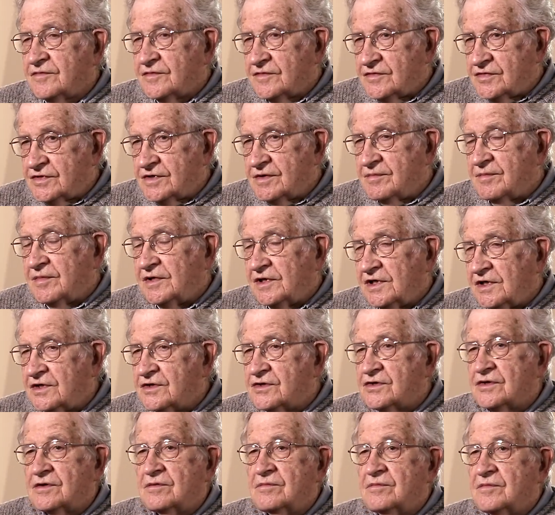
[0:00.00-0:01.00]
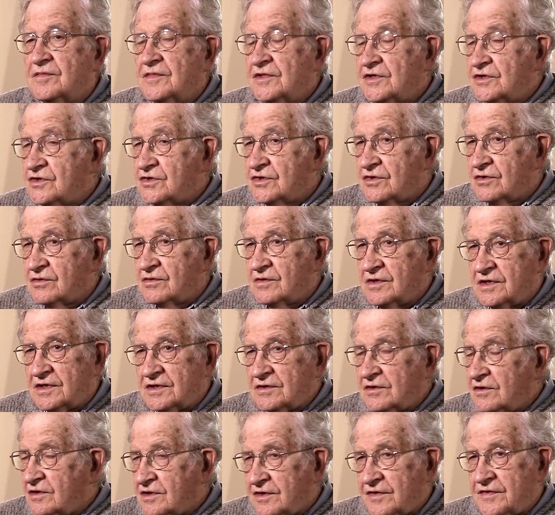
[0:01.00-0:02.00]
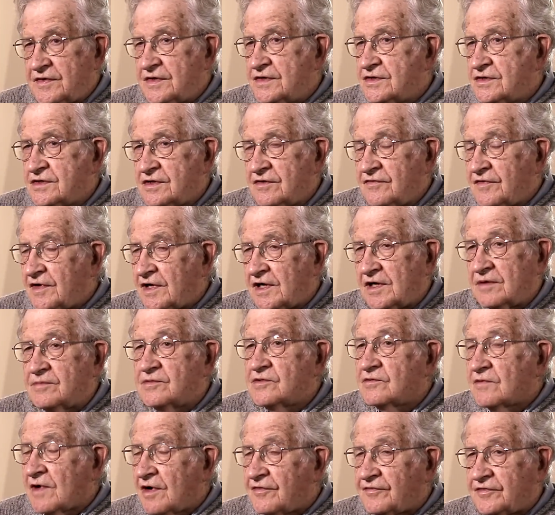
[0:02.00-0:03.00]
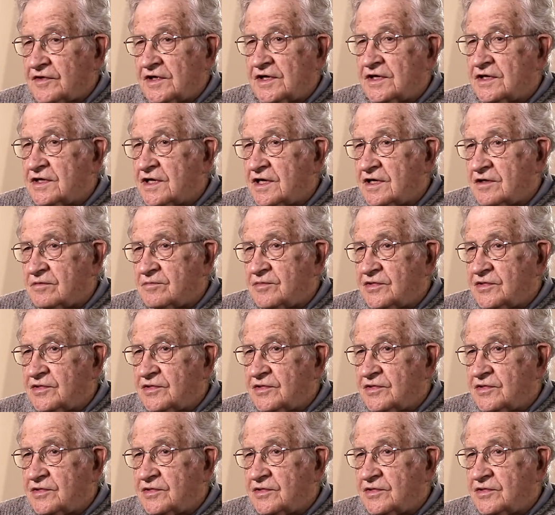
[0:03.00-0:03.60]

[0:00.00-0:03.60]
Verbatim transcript: symbolism, and so on. All of this develops roughly in that